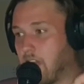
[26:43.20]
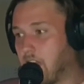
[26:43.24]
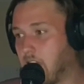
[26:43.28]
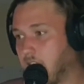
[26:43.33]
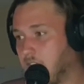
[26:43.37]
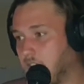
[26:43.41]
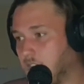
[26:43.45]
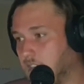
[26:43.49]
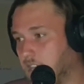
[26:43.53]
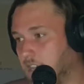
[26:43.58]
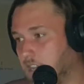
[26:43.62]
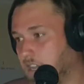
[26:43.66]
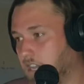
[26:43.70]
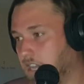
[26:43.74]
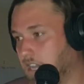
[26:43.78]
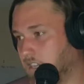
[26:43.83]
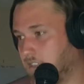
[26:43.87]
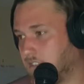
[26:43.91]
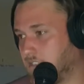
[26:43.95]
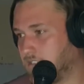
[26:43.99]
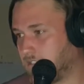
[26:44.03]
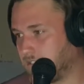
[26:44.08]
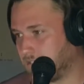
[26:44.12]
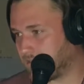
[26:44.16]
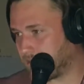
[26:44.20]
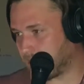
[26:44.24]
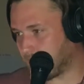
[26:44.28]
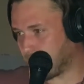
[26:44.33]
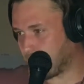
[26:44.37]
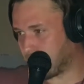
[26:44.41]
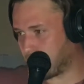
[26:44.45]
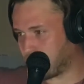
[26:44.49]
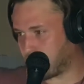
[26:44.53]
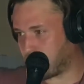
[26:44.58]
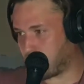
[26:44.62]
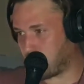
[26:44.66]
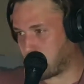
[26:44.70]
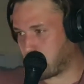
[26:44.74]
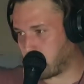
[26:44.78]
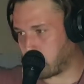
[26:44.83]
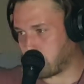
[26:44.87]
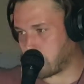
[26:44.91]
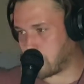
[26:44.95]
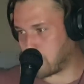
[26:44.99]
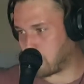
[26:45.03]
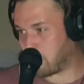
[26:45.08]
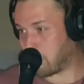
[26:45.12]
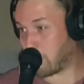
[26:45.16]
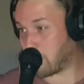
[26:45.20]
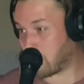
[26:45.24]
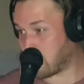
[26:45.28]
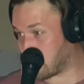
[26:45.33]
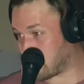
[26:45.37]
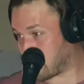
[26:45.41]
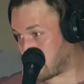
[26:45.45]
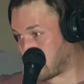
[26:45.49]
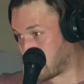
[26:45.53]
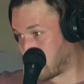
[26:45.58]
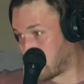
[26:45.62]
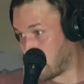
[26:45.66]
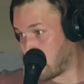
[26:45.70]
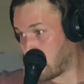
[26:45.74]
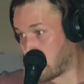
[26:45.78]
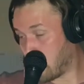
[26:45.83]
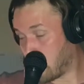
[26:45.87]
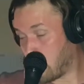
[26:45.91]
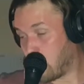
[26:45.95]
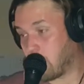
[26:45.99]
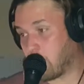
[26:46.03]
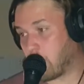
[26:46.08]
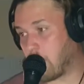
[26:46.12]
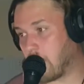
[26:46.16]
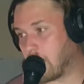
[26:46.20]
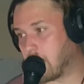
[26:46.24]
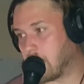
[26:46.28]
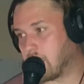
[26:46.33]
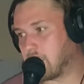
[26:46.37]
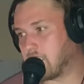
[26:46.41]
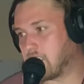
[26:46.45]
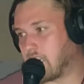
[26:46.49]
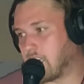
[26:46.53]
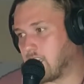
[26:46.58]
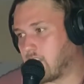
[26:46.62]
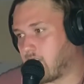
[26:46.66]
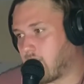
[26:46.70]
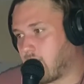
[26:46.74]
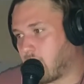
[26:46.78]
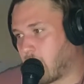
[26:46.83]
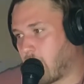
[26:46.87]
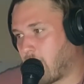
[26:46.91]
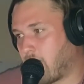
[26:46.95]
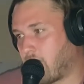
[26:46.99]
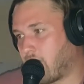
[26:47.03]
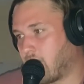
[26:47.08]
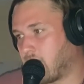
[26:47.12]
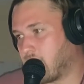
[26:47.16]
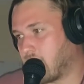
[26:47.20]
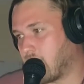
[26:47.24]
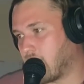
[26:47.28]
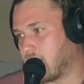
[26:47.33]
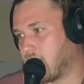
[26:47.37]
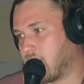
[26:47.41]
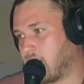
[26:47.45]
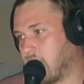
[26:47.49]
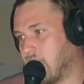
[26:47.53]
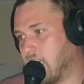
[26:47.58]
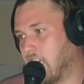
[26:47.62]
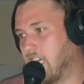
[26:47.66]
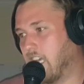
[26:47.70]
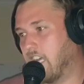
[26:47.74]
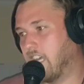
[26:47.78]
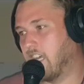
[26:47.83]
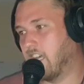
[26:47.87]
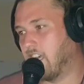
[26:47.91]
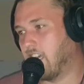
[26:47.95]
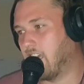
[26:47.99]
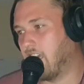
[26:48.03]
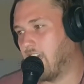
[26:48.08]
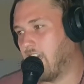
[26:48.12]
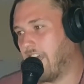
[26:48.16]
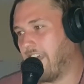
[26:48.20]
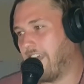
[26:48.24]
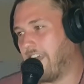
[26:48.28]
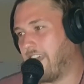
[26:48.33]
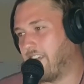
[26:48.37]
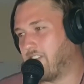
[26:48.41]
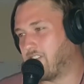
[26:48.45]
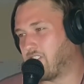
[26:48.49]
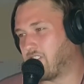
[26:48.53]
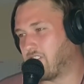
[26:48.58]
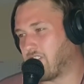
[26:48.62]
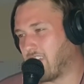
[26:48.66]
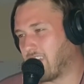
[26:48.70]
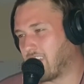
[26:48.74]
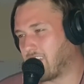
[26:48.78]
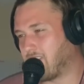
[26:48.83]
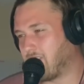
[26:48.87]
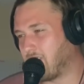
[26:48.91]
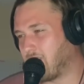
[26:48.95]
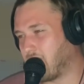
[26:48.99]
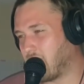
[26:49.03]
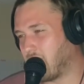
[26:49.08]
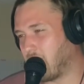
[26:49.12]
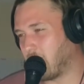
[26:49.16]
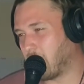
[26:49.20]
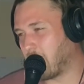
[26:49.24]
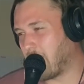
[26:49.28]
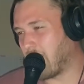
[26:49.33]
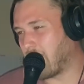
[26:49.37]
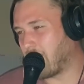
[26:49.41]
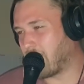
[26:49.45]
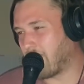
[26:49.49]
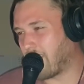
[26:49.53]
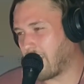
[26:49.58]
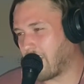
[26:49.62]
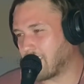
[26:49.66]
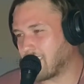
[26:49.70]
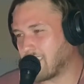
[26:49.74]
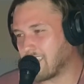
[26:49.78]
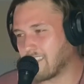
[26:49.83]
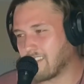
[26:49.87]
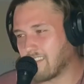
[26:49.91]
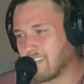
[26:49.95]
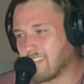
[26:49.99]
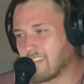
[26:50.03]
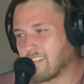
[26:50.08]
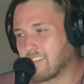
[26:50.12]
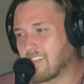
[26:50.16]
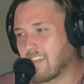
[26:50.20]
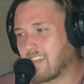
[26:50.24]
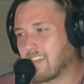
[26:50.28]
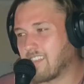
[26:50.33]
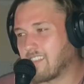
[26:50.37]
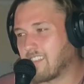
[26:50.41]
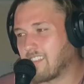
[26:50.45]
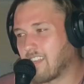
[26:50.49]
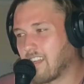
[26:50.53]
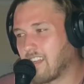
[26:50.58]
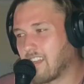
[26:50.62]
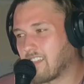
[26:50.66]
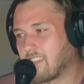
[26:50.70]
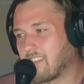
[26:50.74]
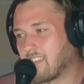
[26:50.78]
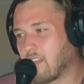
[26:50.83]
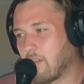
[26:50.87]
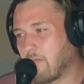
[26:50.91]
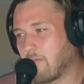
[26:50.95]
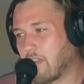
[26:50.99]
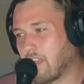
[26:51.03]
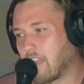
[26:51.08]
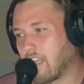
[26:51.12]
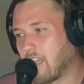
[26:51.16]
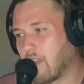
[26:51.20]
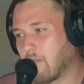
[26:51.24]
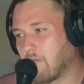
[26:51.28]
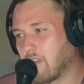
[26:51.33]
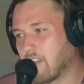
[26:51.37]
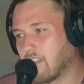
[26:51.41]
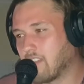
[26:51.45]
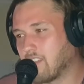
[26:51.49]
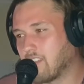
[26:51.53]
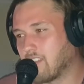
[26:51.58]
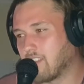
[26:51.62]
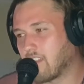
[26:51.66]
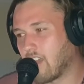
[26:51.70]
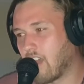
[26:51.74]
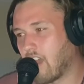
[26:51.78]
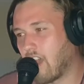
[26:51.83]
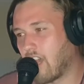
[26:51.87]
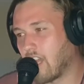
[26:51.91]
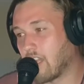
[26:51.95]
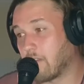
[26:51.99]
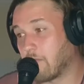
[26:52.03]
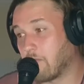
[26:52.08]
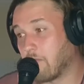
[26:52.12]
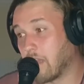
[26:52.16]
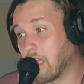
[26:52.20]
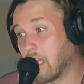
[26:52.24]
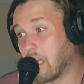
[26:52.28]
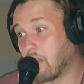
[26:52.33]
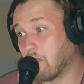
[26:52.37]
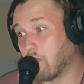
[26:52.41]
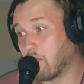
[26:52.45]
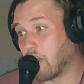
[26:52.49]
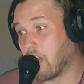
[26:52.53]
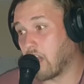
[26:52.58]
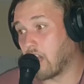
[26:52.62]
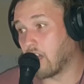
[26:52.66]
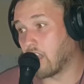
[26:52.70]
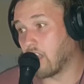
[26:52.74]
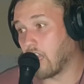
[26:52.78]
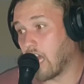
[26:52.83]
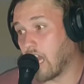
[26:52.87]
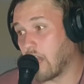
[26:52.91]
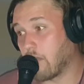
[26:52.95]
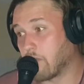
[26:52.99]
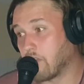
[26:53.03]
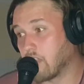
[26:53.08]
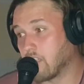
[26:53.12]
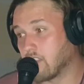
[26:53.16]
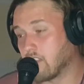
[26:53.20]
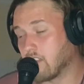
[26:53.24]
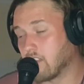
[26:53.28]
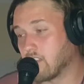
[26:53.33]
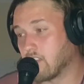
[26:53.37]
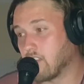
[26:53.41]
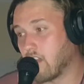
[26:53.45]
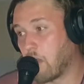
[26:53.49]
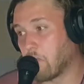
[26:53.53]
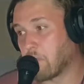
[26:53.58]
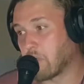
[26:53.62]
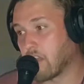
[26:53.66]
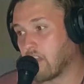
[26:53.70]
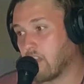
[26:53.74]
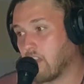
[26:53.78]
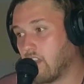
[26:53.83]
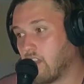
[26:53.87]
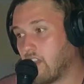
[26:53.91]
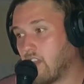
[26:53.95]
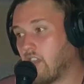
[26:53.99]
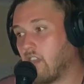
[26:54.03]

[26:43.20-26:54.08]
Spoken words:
I got those like blue spots right in the center of my vision. He was trying to ignore my advances. I just kind of started slipping him inside me while I was on top.